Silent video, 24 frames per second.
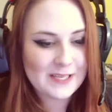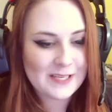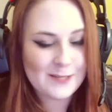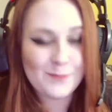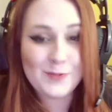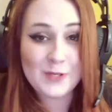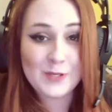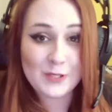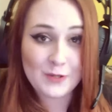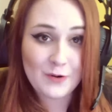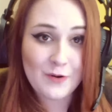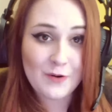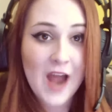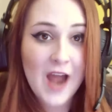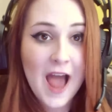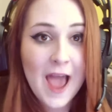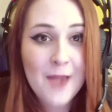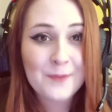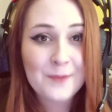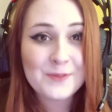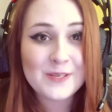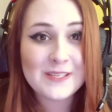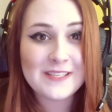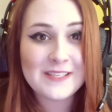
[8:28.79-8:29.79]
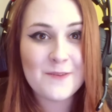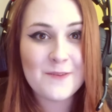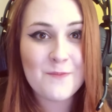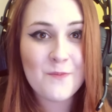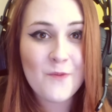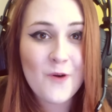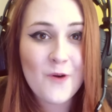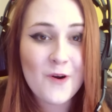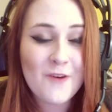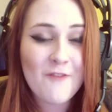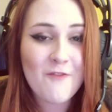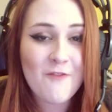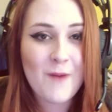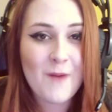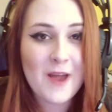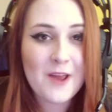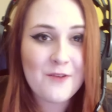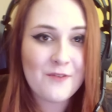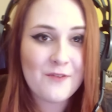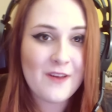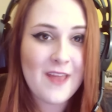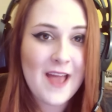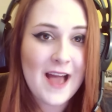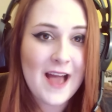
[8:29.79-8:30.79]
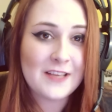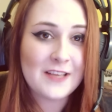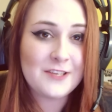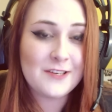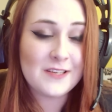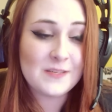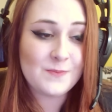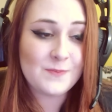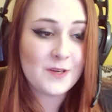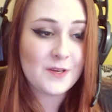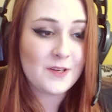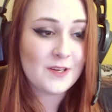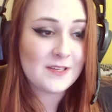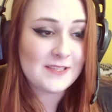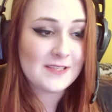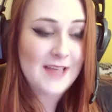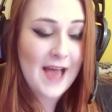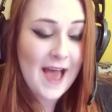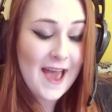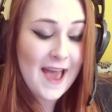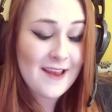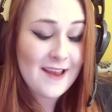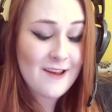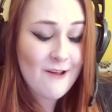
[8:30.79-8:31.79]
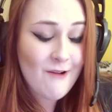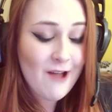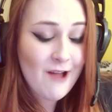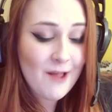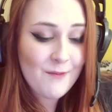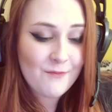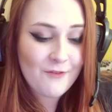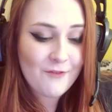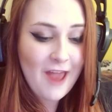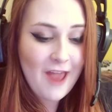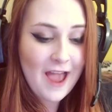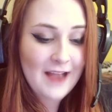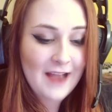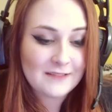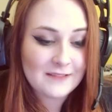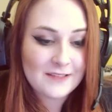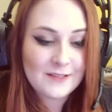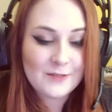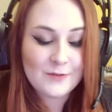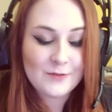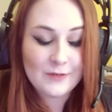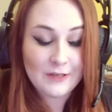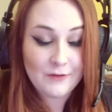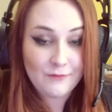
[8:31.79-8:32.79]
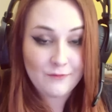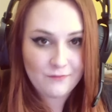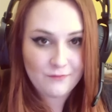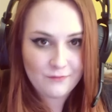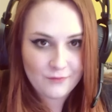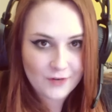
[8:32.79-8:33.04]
subscribe to see more of my reactions because I know I'm reacting to a